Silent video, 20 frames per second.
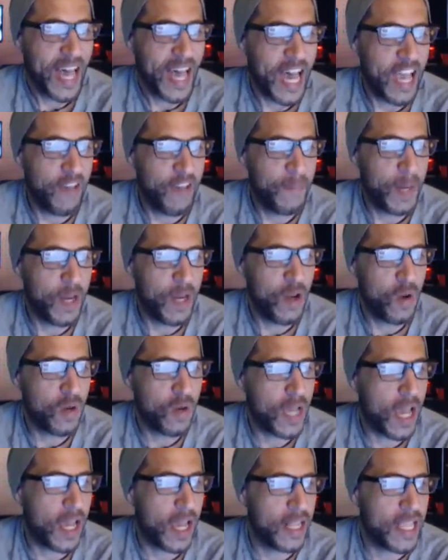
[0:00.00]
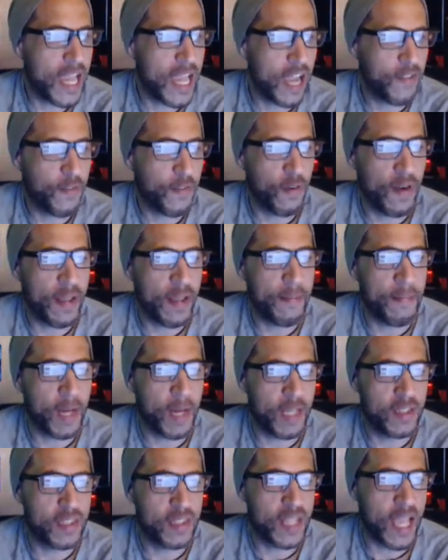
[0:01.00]
I have been no contact for eight
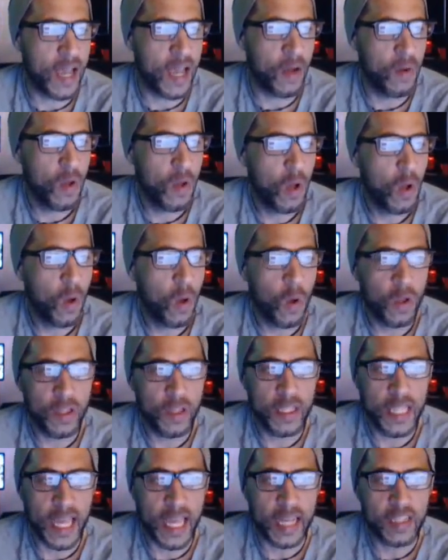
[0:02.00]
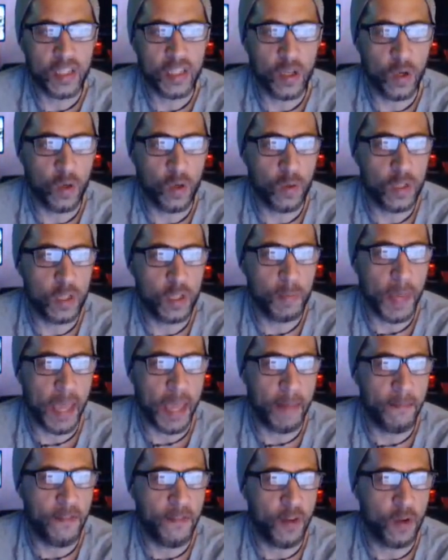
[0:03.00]
months now. All the texts go to a
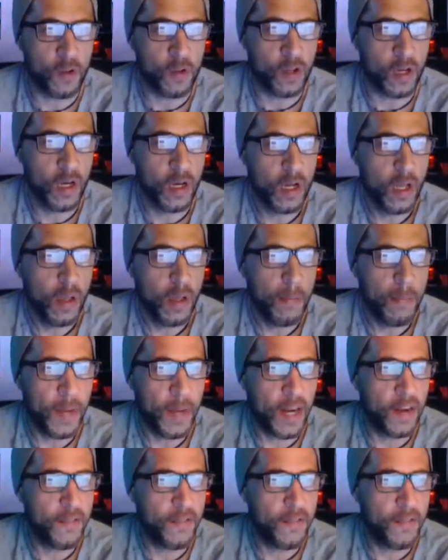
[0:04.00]
spam folder. But